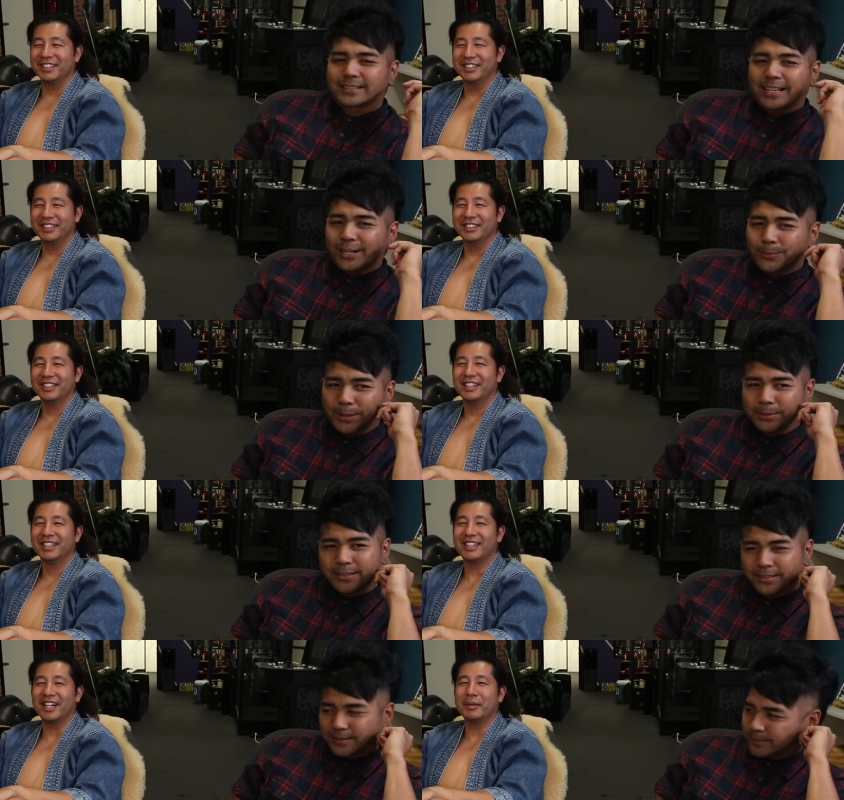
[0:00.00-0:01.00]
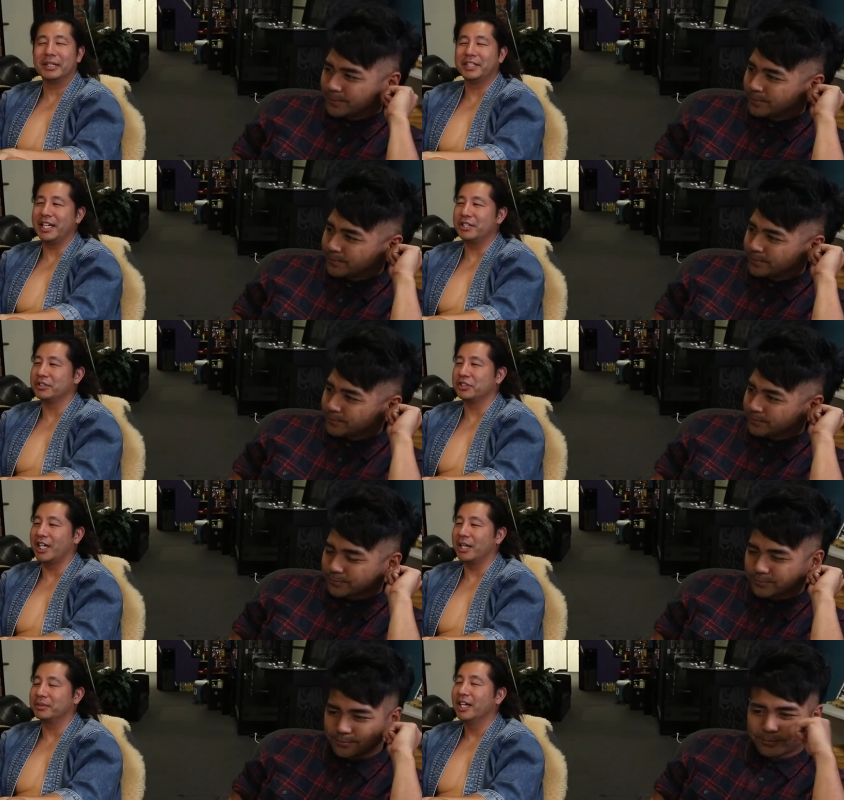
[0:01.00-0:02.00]
Speaker 1: style, dude. baby. Talk about dangerous
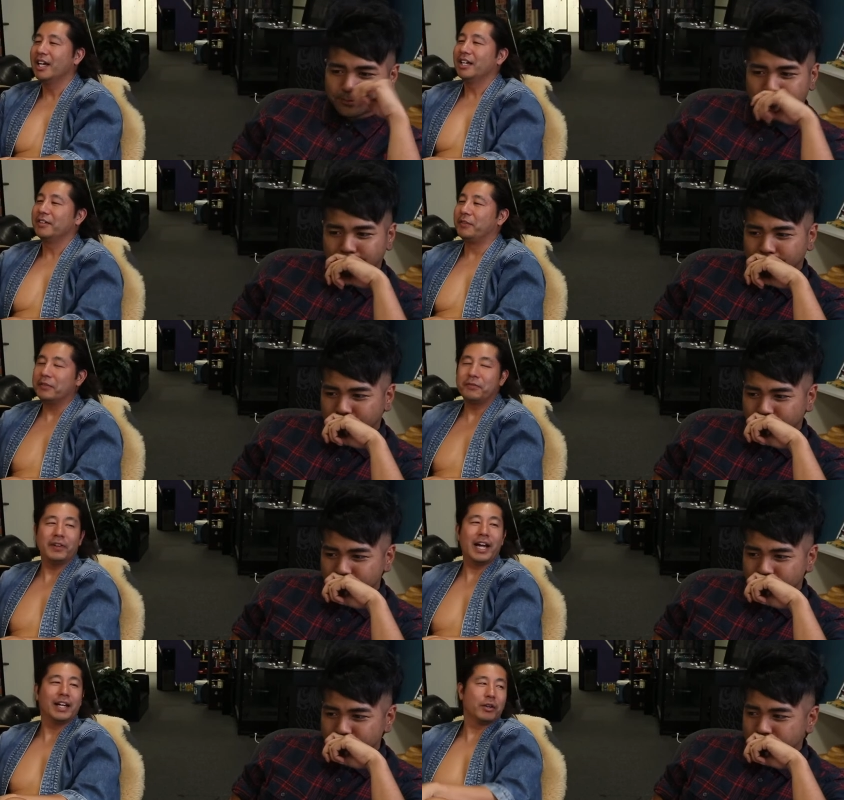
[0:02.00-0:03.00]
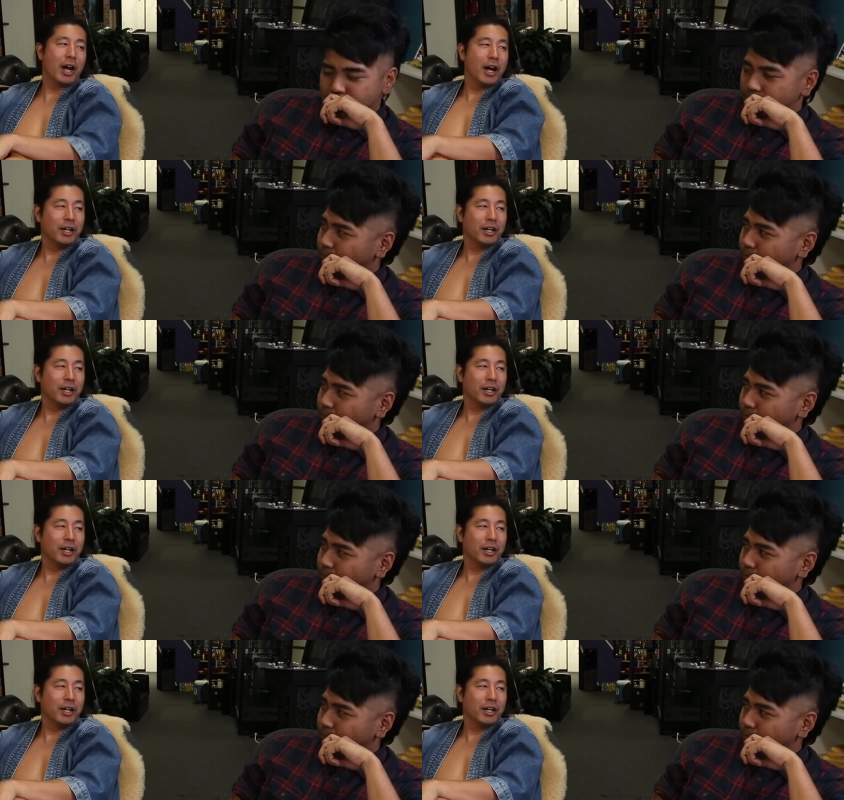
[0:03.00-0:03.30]
jobs. Fun fact,